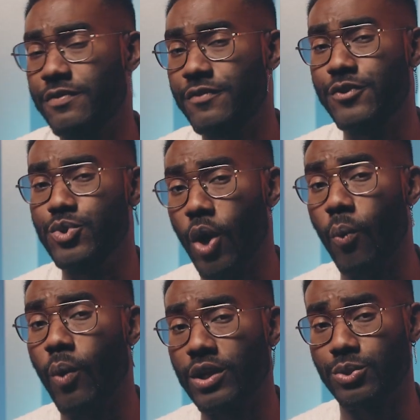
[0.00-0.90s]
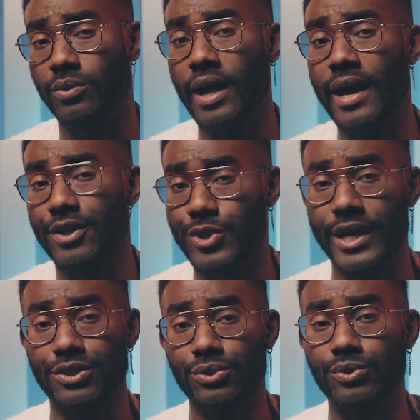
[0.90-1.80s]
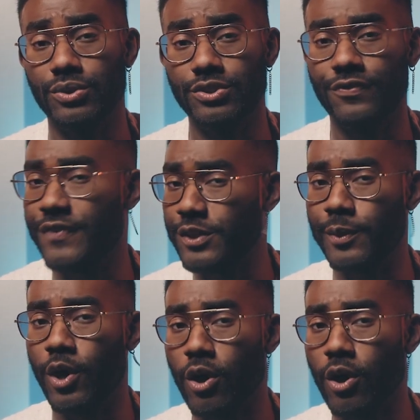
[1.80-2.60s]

Even if you don't want to rely on tracking users, Facebook